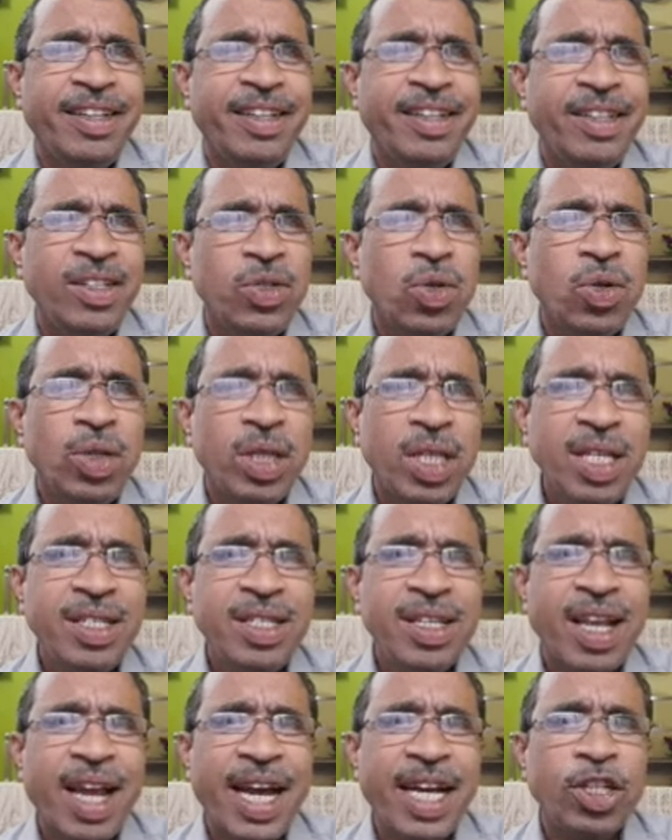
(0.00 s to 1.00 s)
So this
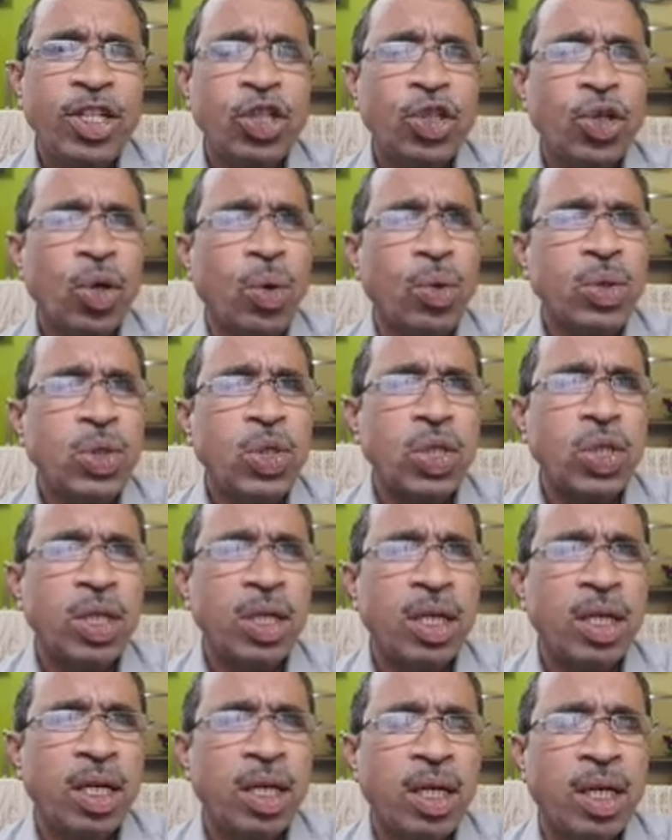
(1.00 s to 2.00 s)
slide
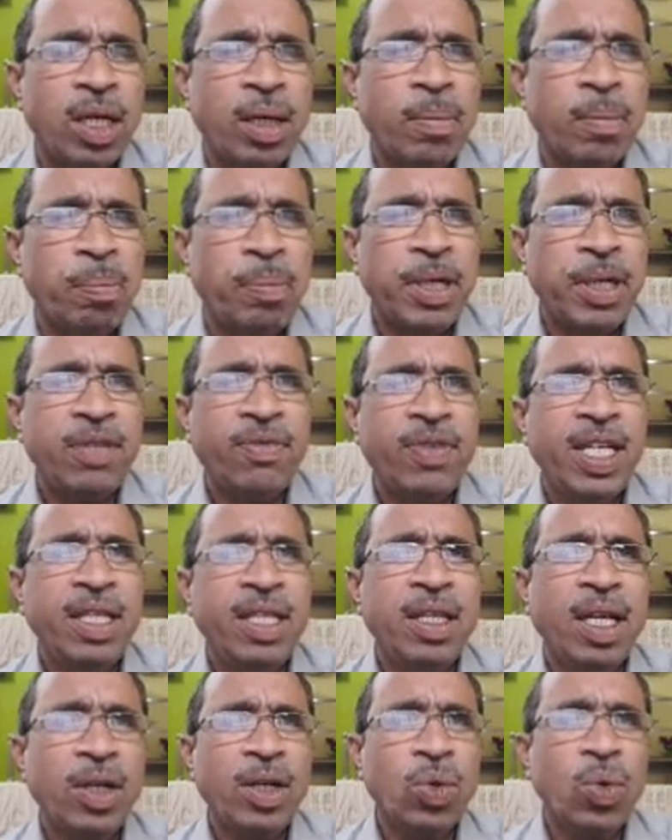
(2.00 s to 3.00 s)
shows between
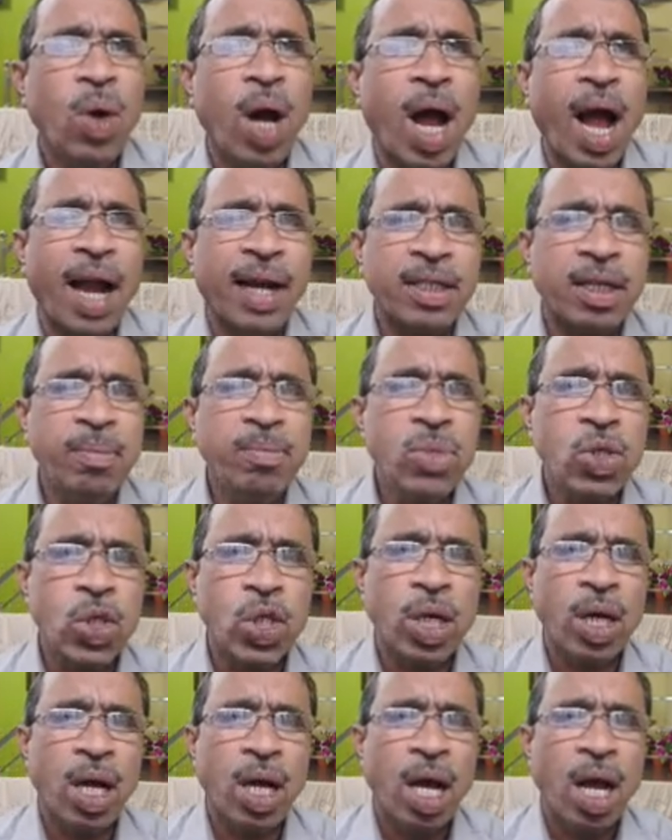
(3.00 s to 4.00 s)
the two
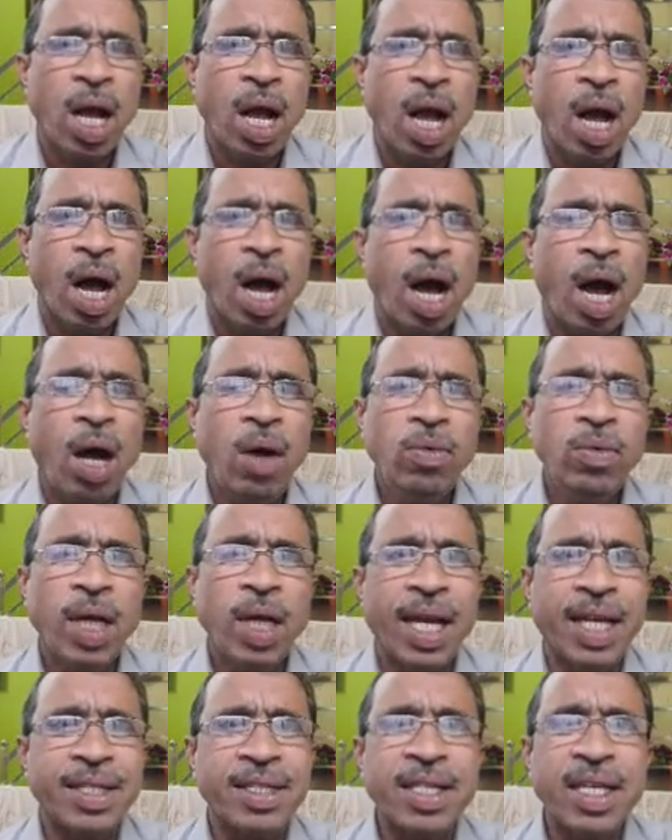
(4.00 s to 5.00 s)
atoms how
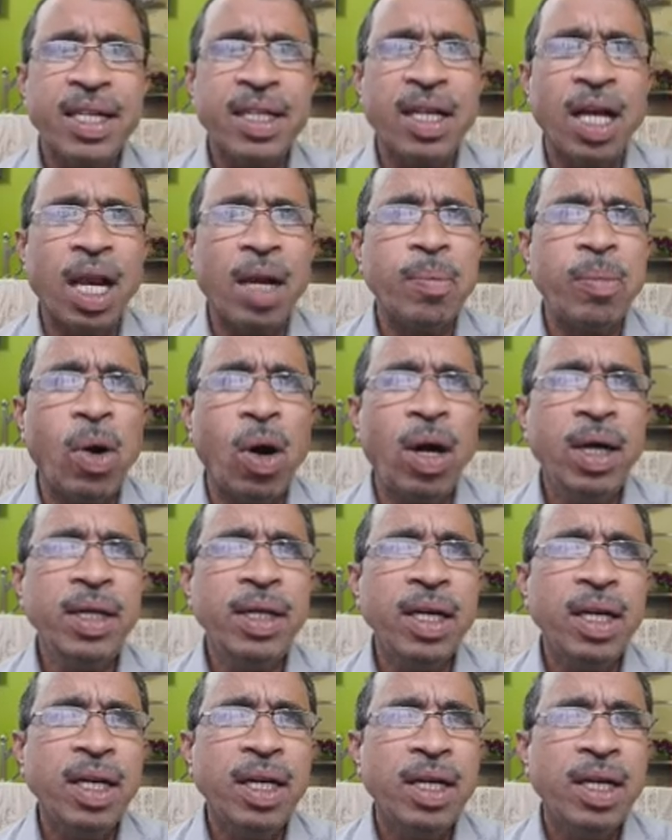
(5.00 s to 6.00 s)
a single
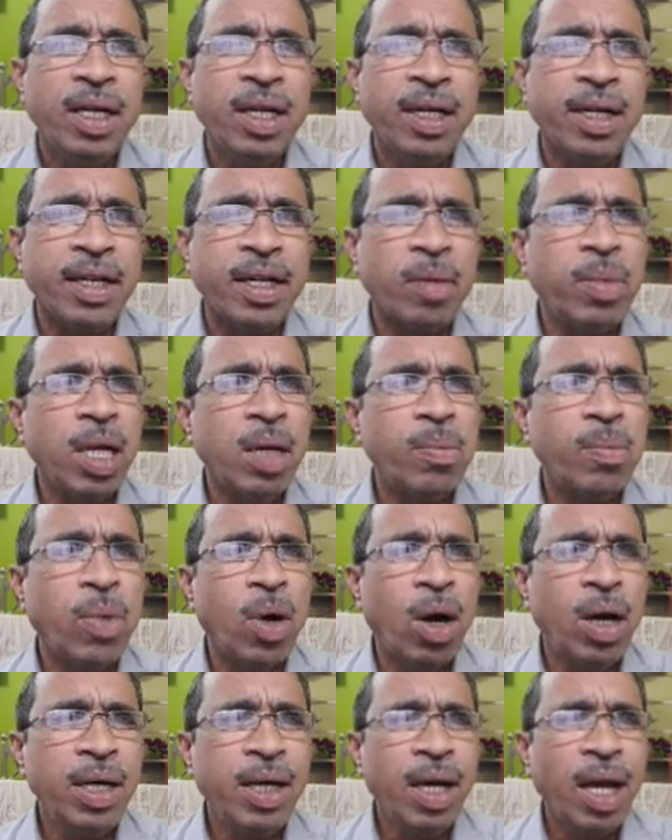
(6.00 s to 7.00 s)
bond, double
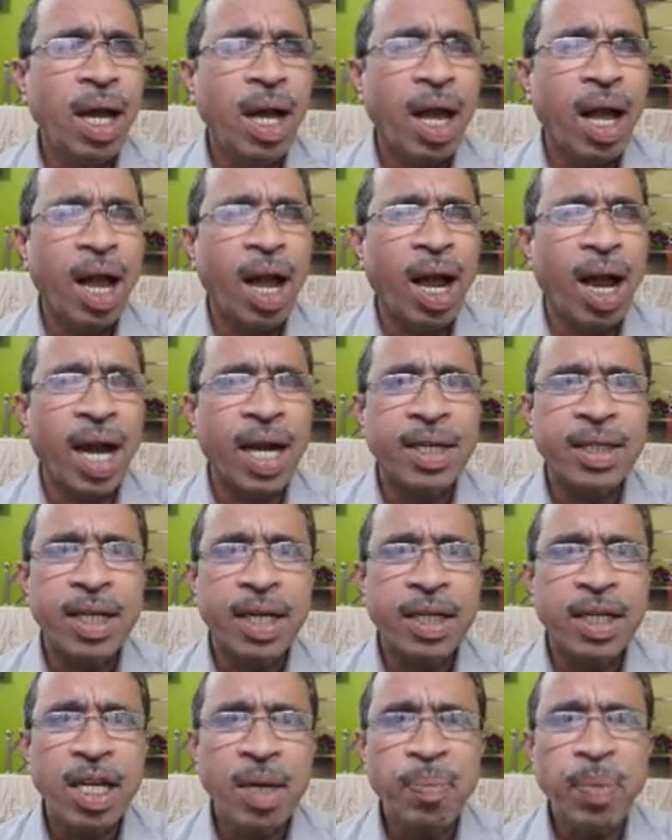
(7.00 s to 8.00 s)
bond and
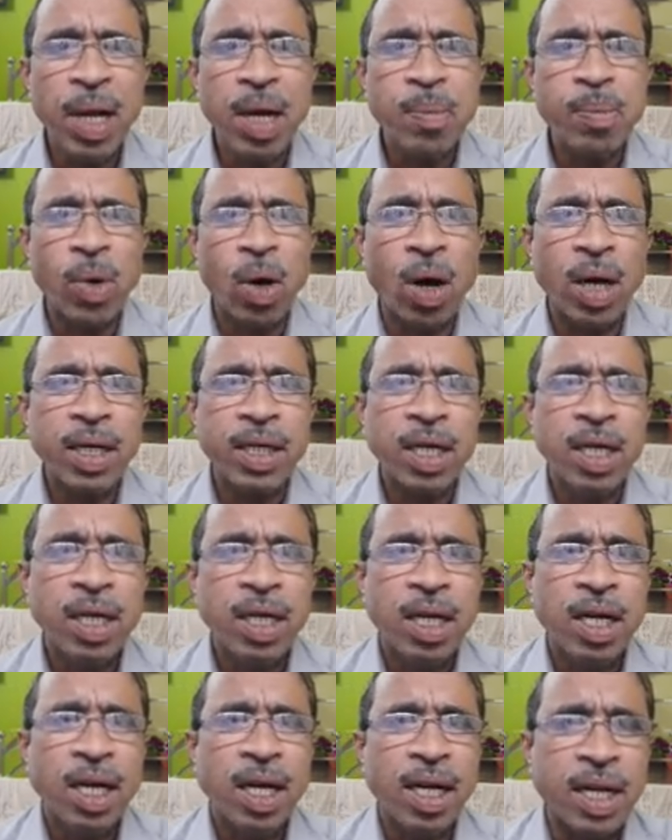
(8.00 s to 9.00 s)
a triple bond
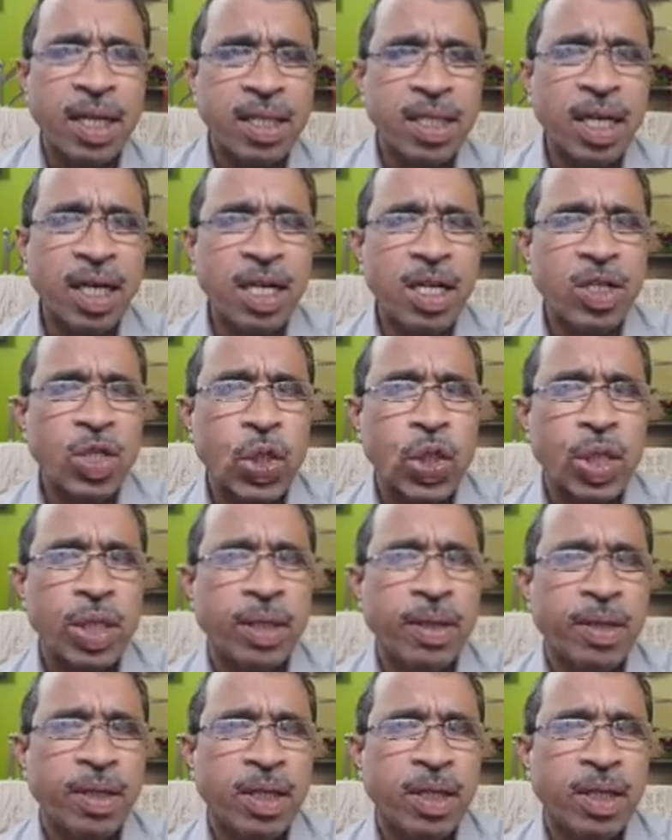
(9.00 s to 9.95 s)
results.